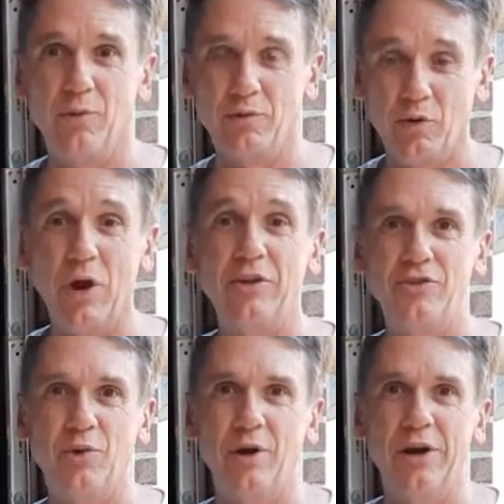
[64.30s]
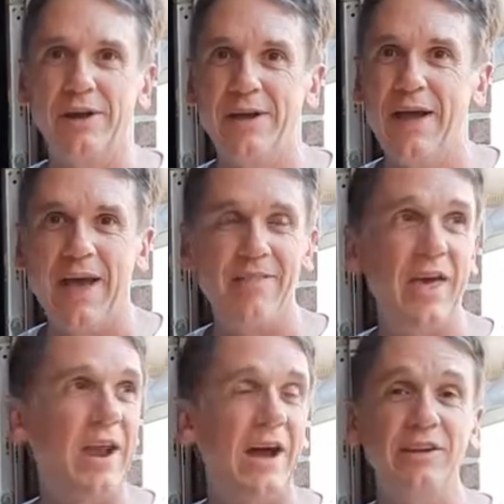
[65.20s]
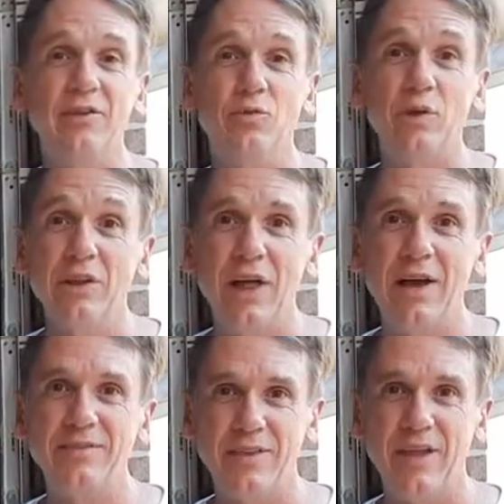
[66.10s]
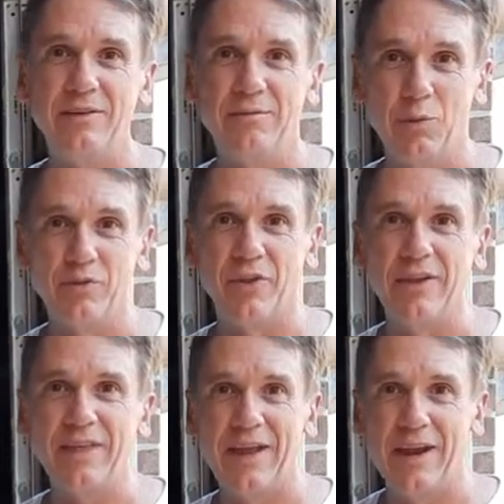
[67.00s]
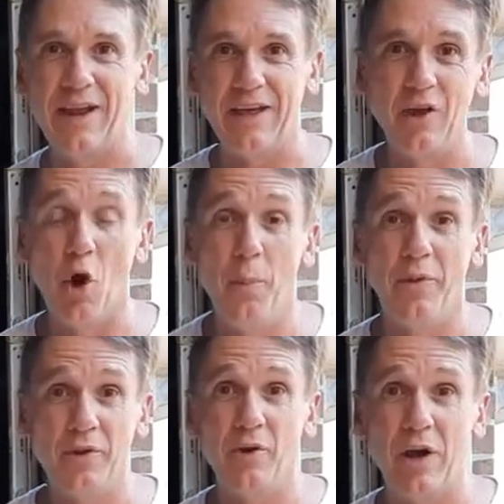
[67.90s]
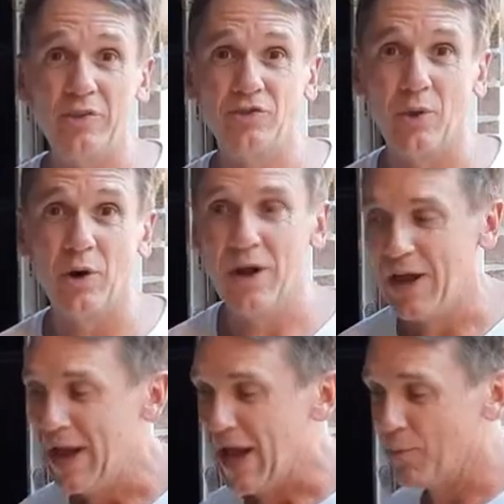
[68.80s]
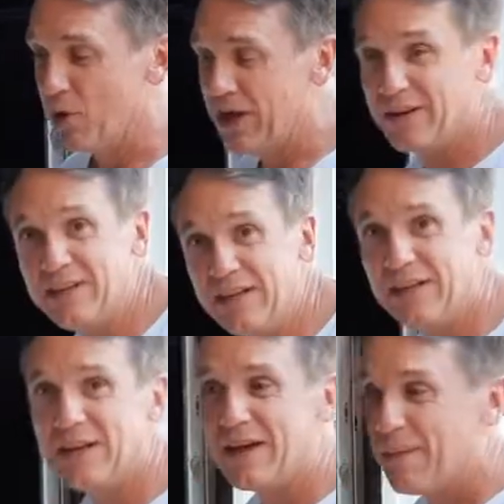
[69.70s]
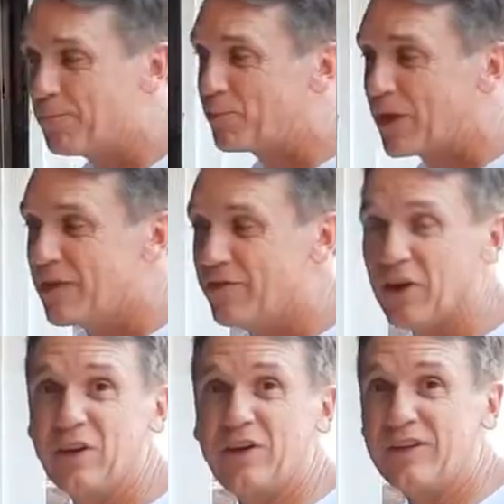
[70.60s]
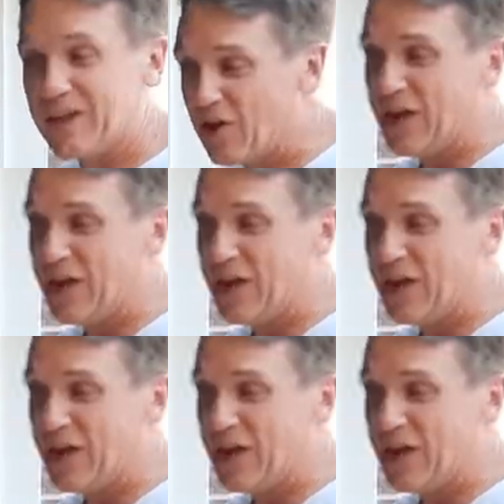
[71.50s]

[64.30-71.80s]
garage door, and then I didn't realize that it was like that, and I opened the garage door, and when it did, the tailgate